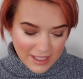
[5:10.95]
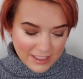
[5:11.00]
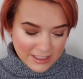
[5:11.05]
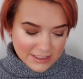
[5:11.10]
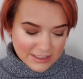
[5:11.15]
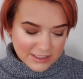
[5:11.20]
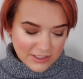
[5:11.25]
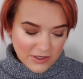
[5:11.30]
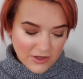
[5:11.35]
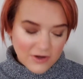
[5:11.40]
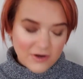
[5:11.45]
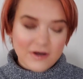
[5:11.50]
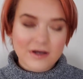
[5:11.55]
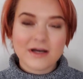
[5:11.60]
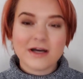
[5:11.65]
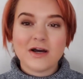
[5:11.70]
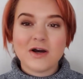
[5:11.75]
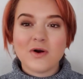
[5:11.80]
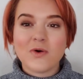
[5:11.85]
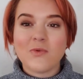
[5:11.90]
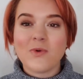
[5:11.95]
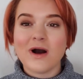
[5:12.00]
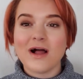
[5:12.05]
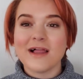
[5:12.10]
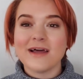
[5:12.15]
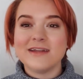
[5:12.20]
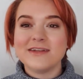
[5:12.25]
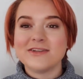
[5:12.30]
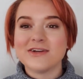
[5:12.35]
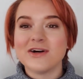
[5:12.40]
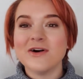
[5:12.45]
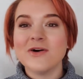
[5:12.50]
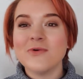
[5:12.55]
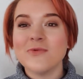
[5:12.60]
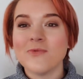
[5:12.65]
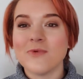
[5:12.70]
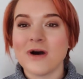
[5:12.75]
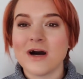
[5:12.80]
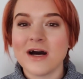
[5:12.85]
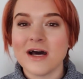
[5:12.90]
So while I
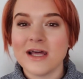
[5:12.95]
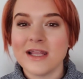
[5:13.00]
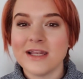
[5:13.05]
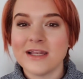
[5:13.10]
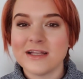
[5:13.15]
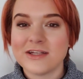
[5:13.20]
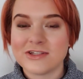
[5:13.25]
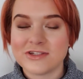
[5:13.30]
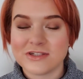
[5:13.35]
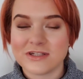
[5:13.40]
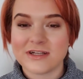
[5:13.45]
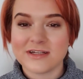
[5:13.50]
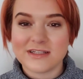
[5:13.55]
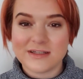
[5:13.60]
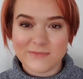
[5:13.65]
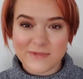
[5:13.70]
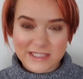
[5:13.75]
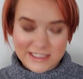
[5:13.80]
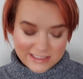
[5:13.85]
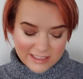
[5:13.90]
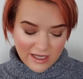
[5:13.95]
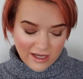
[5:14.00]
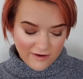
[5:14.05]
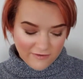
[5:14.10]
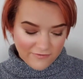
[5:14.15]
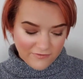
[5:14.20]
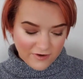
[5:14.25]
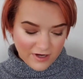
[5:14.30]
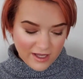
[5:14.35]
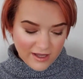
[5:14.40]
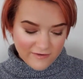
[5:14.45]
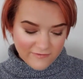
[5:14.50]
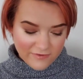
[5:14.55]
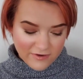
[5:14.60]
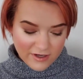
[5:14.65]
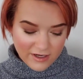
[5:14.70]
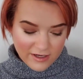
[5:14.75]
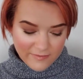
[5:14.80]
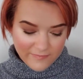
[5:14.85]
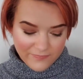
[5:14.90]
don't want Suga to be sad
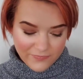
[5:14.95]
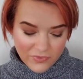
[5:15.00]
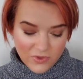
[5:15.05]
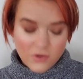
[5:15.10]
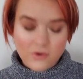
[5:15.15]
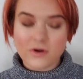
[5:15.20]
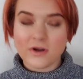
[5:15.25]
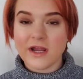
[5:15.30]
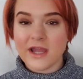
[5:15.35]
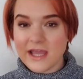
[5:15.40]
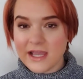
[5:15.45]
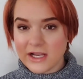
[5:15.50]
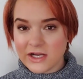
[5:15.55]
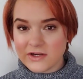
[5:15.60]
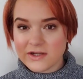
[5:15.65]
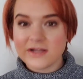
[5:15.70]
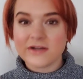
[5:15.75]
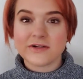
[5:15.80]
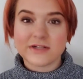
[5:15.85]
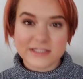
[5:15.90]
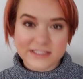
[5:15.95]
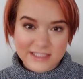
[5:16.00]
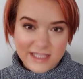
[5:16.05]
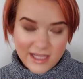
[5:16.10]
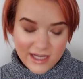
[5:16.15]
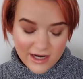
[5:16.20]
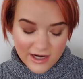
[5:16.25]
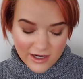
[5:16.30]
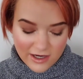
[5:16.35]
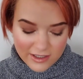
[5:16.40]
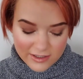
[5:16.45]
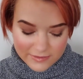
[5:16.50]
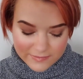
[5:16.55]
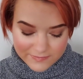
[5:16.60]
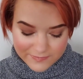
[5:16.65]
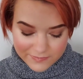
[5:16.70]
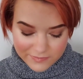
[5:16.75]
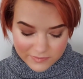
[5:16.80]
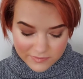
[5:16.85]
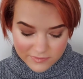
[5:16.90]
forever, or angry or scared,
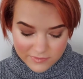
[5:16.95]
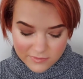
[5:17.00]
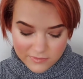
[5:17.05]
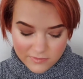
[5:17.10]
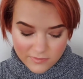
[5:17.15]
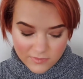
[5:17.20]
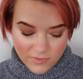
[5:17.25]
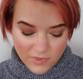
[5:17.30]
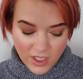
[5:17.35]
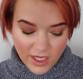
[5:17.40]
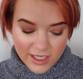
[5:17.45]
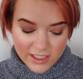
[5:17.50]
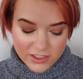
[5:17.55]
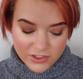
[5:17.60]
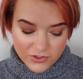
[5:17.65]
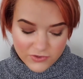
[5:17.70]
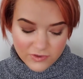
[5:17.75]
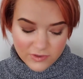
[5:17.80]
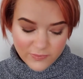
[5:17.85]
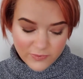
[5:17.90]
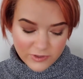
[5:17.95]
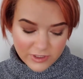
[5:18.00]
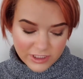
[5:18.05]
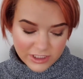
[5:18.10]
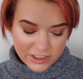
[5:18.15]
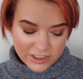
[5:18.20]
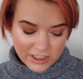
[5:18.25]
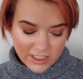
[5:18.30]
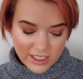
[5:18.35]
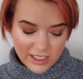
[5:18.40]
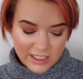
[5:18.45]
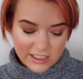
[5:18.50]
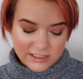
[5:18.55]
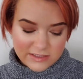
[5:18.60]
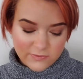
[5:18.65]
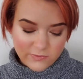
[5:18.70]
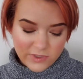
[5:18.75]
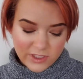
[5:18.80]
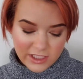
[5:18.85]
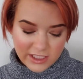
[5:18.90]
I do appreciate
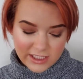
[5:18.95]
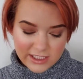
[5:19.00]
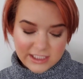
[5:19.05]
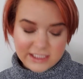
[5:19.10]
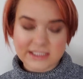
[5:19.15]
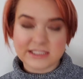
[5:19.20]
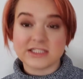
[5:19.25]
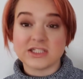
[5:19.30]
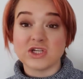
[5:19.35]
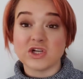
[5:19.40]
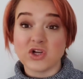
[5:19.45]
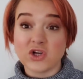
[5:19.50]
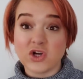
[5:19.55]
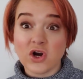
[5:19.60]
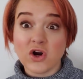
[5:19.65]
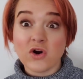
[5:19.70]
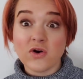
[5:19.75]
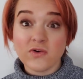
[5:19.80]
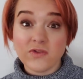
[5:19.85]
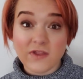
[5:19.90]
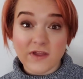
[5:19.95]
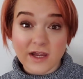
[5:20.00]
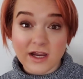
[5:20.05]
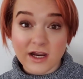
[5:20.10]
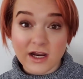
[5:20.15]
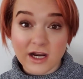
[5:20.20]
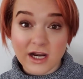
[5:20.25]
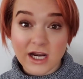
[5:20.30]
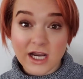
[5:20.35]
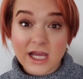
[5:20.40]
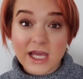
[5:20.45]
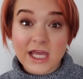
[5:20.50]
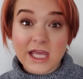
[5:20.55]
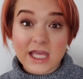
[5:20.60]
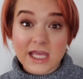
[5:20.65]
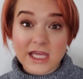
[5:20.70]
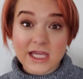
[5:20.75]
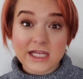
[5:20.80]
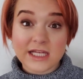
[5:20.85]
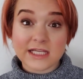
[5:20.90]
his willingness to go there
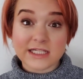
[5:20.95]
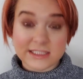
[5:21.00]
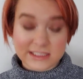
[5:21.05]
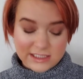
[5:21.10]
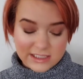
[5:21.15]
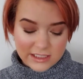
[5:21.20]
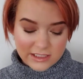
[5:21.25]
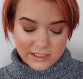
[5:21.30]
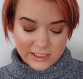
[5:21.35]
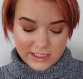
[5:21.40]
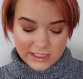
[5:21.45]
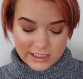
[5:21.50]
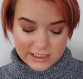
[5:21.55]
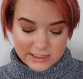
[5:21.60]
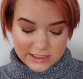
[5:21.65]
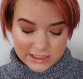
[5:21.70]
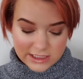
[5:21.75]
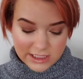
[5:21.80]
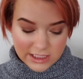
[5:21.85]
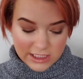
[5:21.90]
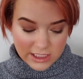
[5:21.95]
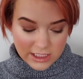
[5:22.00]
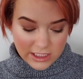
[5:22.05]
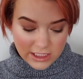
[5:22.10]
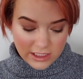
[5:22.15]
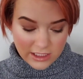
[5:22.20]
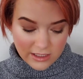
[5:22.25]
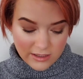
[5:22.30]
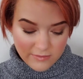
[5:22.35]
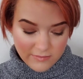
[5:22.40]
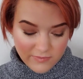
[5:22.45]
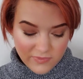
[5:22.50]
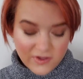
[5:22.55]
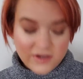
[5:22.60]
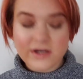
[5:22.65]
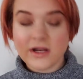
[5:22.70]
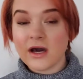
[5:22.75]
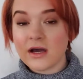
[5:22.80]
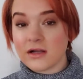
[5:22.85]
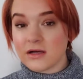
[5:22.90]
in his lyrics.
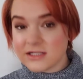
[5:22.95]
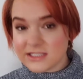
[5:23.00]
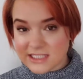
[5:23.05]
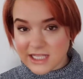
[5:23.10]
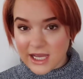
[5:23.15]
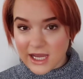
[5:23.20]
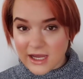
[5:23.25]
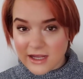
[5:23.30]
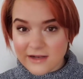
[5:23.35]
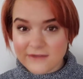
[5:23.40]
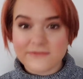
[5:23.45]
They're not all sad.